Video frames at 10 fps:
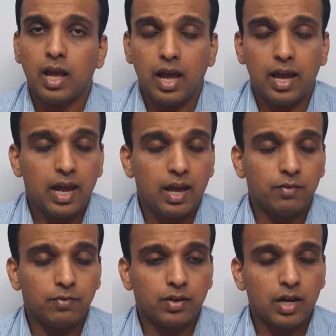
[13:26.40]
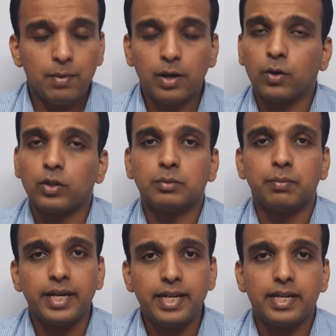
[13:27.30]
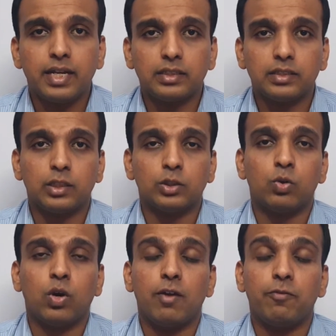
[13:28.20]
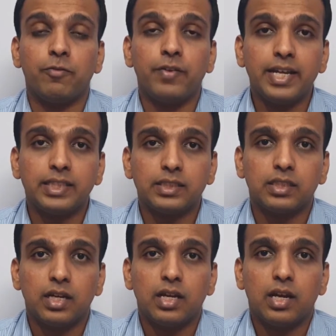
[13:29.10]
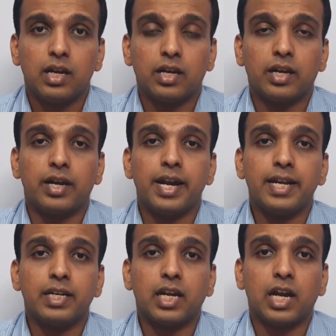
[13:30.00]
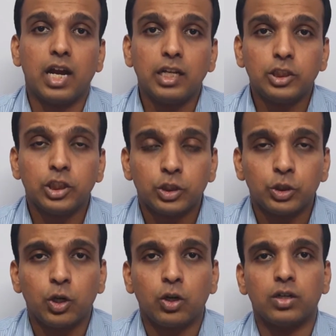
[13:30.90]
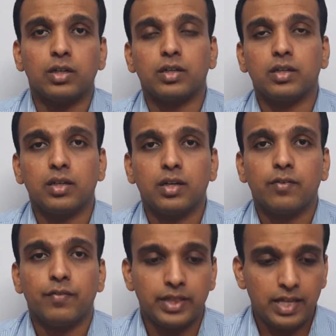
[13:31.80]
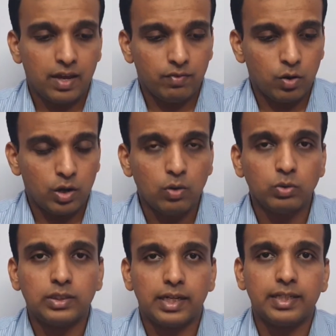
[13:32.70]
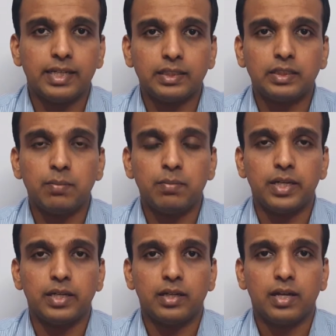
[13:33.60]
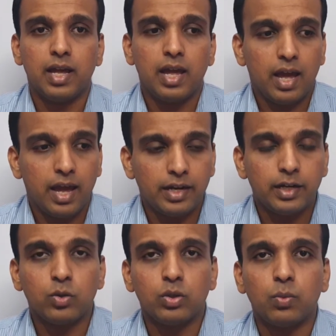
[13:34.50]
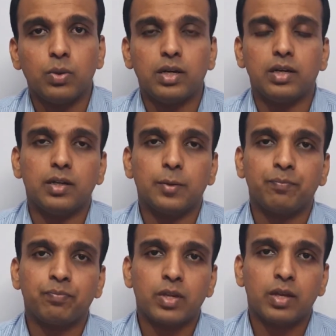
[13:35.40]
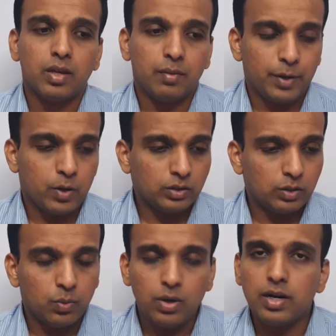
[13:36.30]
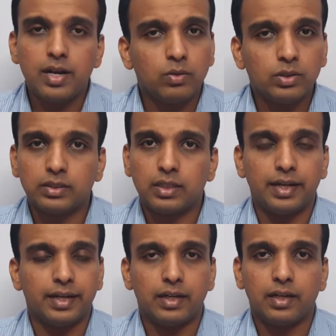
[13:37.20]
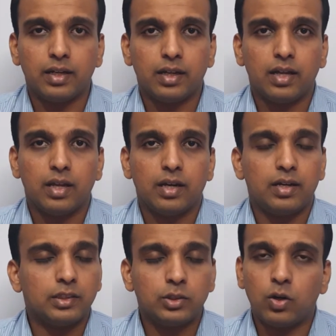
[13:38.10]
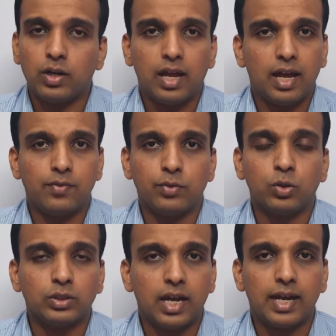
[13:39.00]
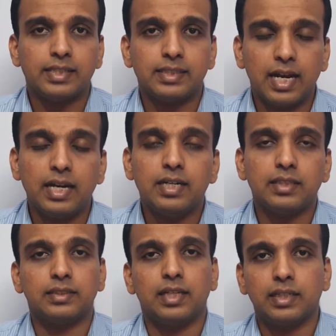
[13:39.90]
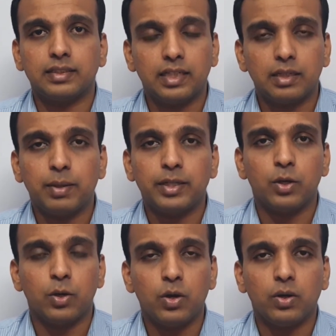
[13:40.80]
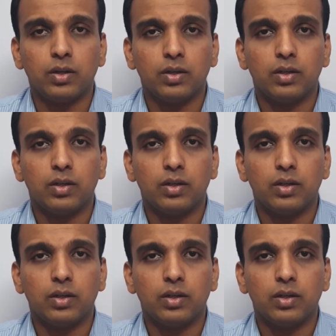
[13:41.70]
I have come across many youngsters who have faced a great culture shock when they have gone outside the assembly and into the world. Because the world outside does not have those high standards that are set by the Lord.